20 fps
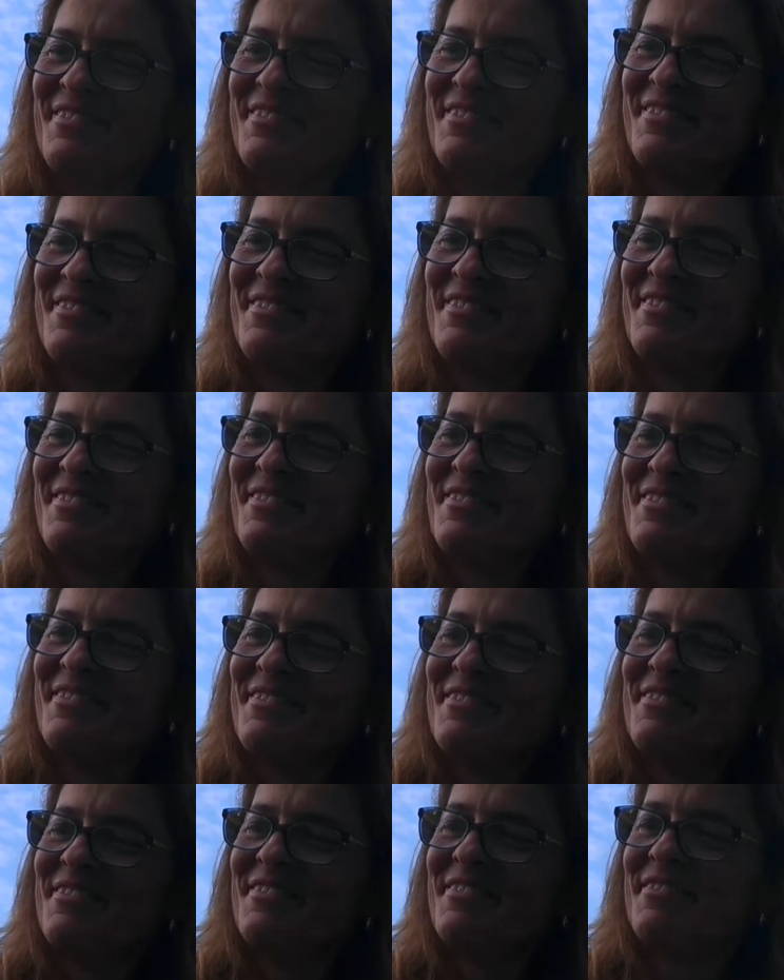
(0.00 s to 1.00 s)

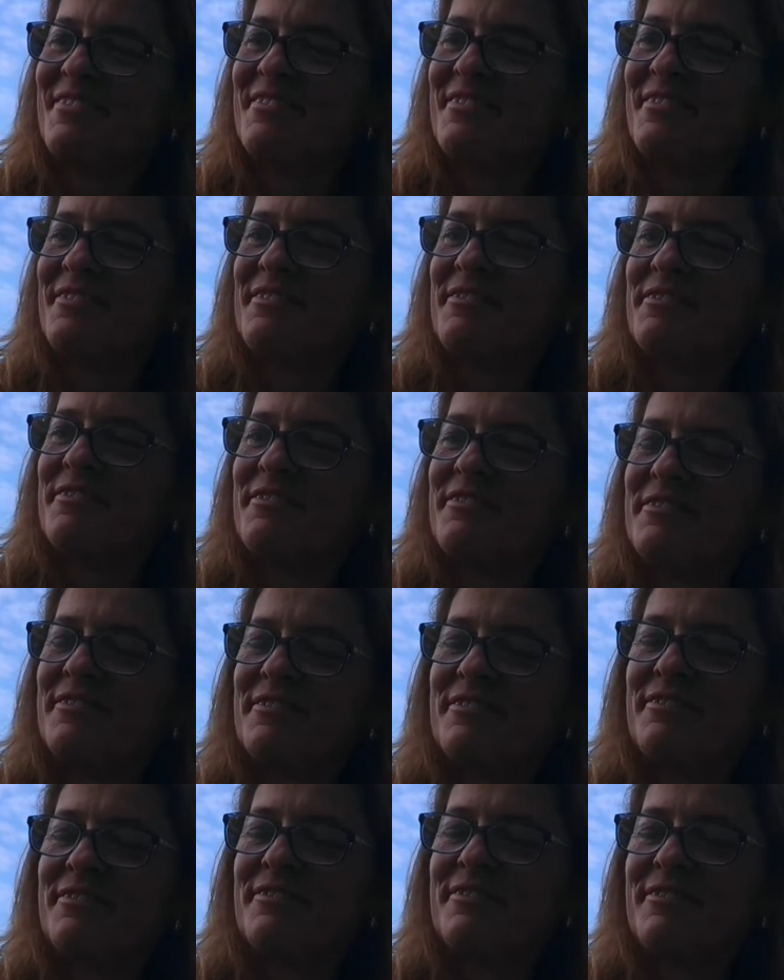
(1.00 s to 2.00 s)

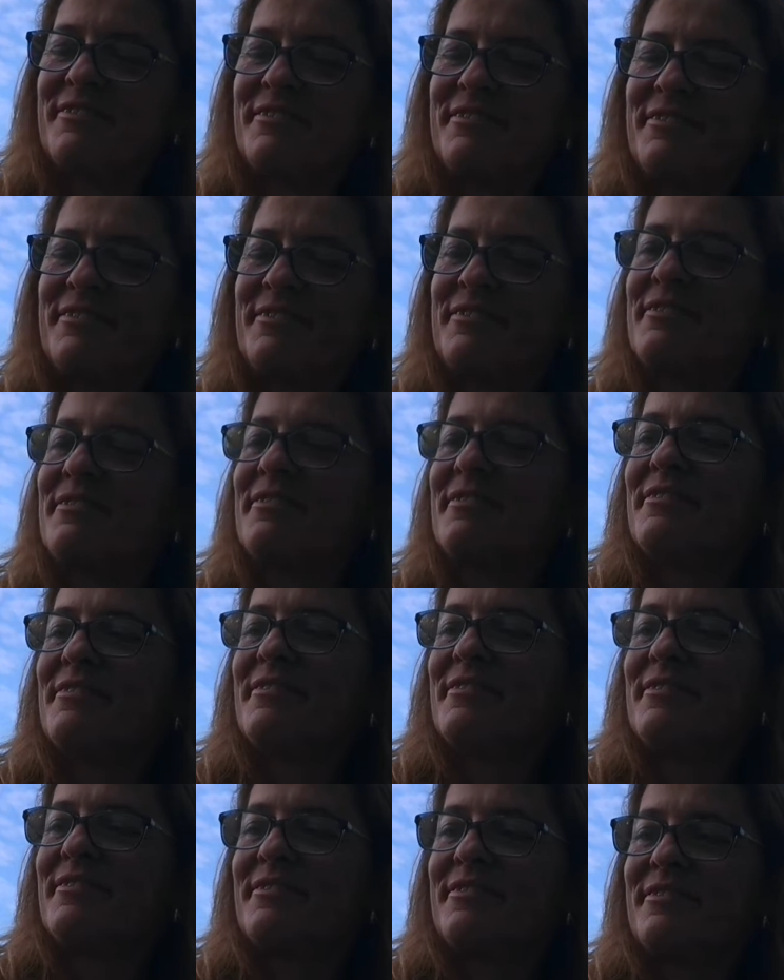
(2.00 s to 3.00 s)

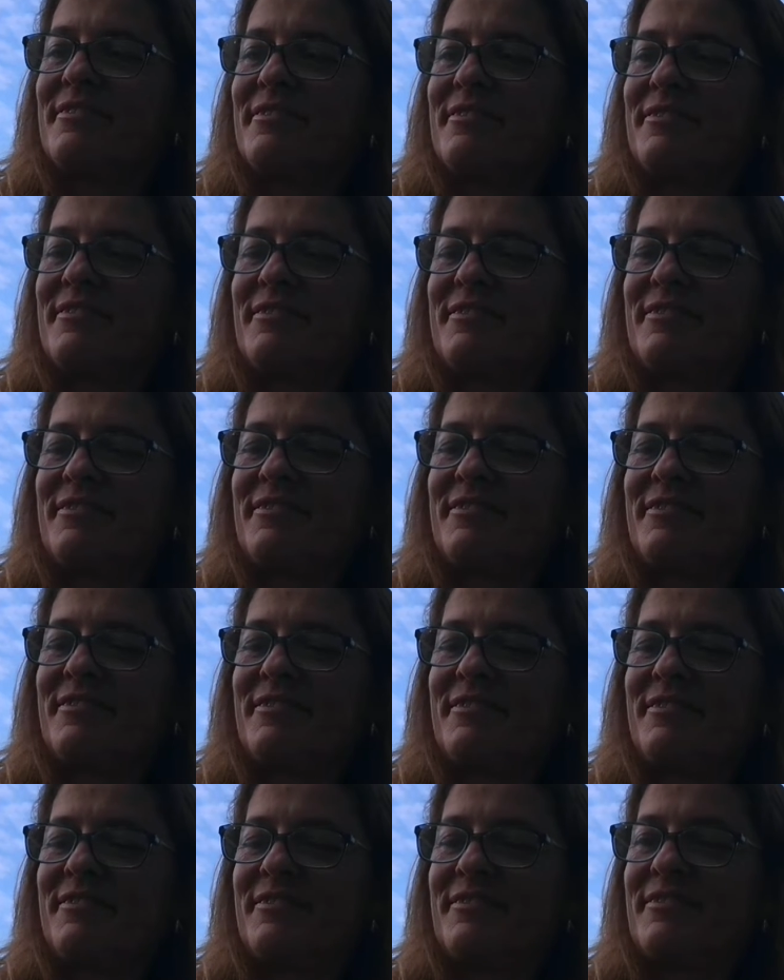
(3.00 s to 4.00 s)

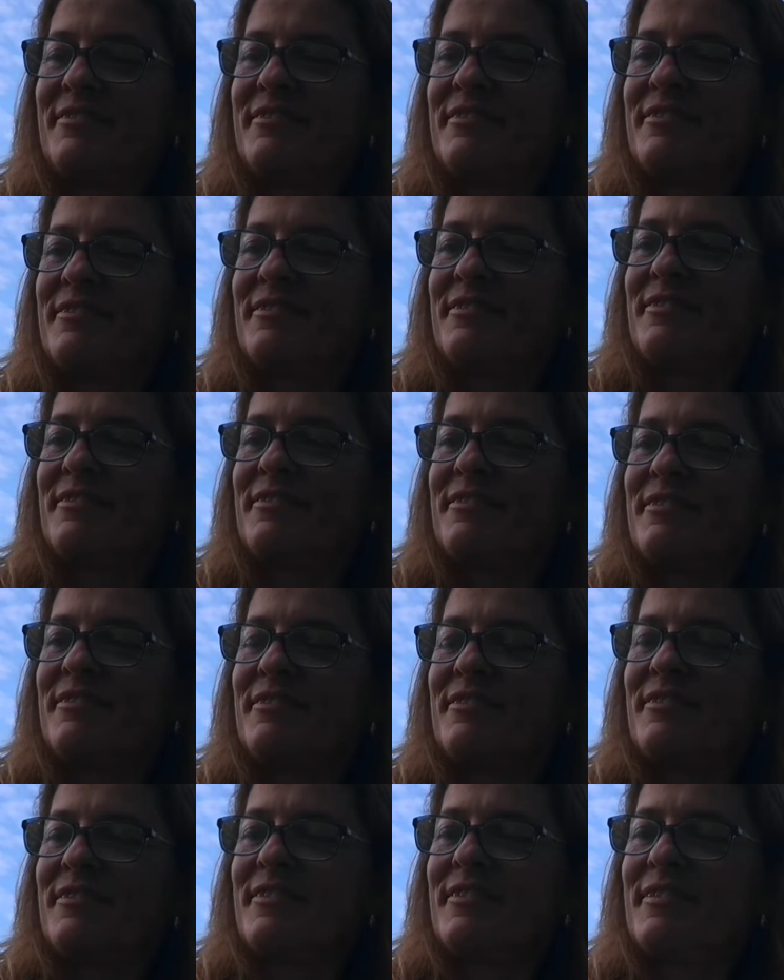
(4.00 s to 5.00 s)

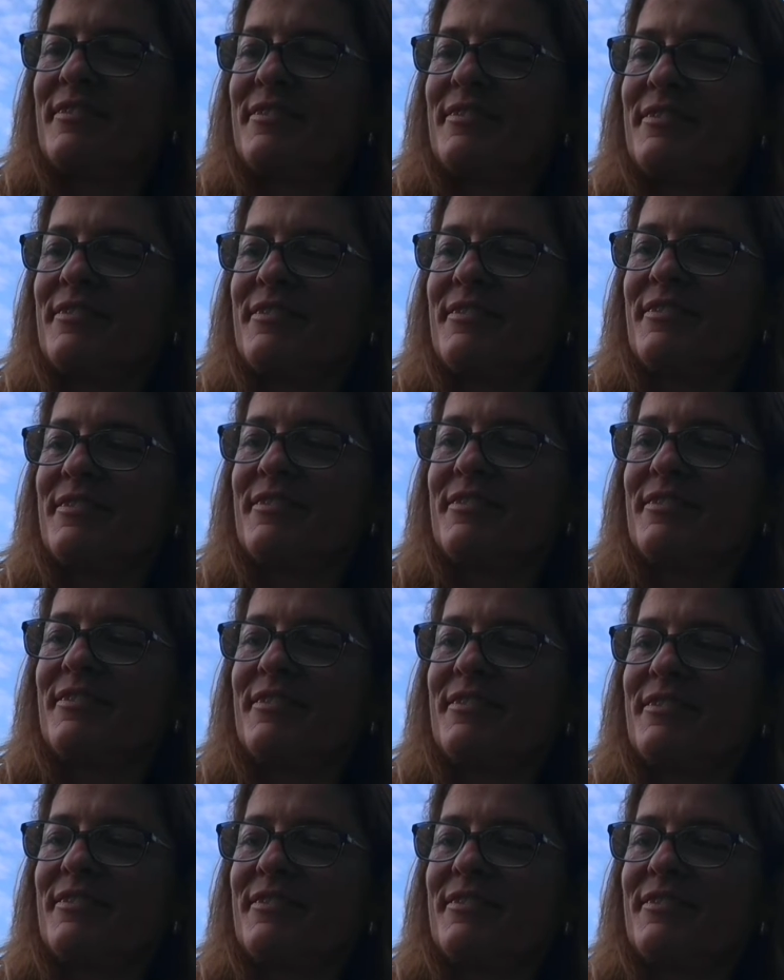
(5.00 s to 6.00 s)

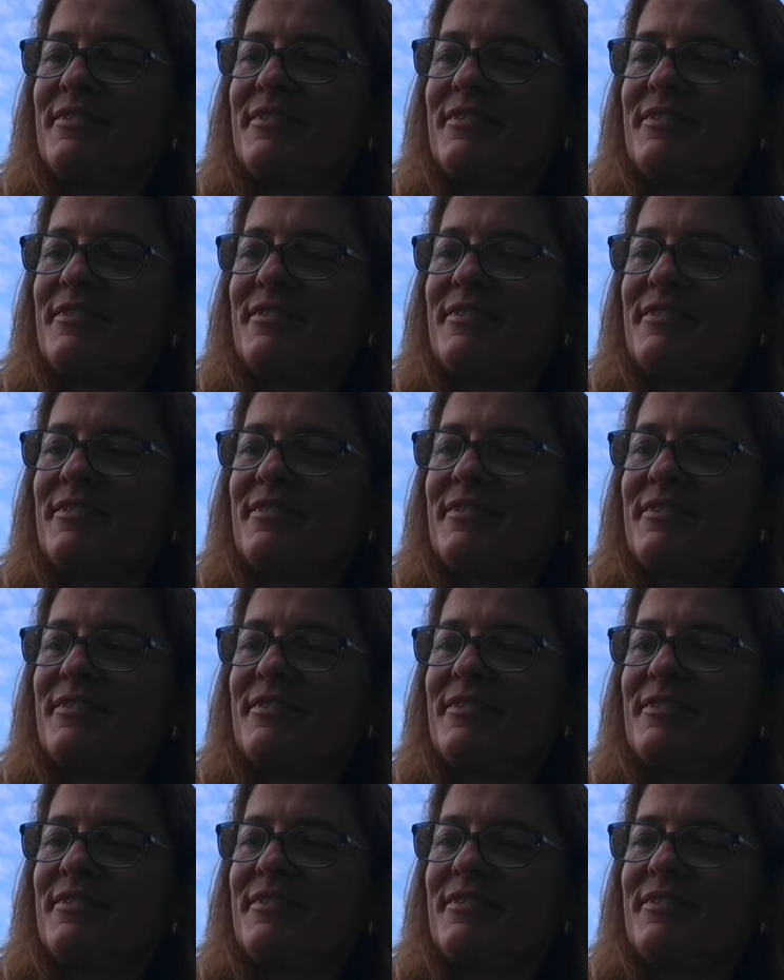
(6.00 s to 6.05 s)
[no speech]